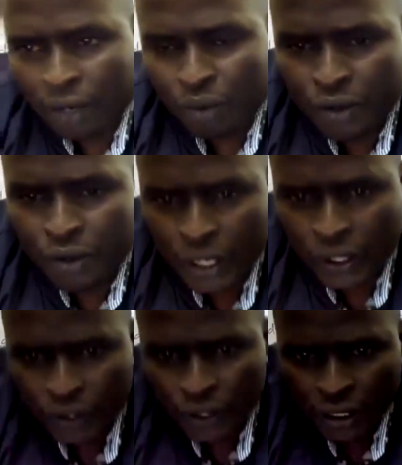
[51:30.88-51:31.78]
what we
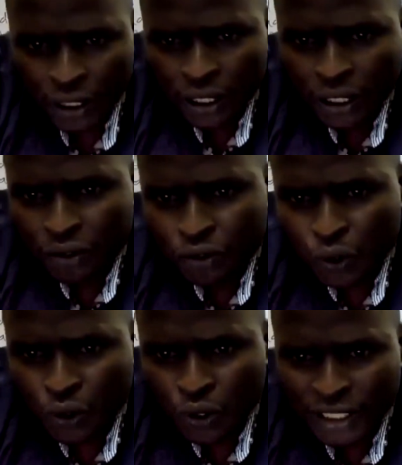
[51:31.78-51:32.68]
call,
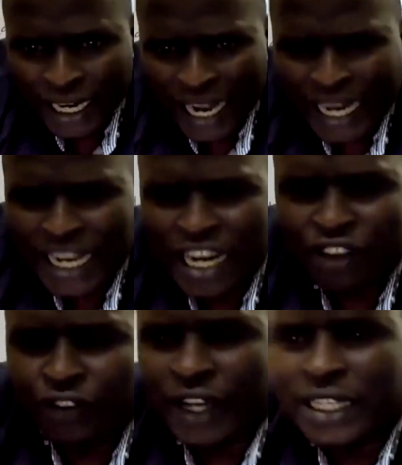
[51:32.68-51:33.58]
so scanning
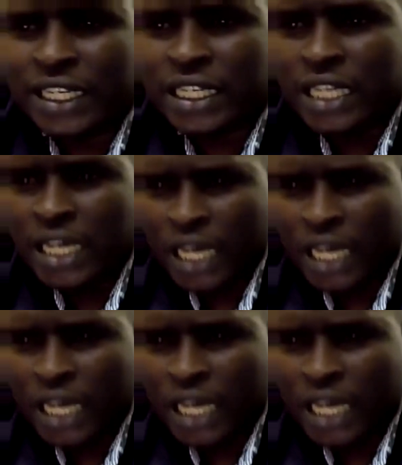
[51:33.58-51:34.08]
devices,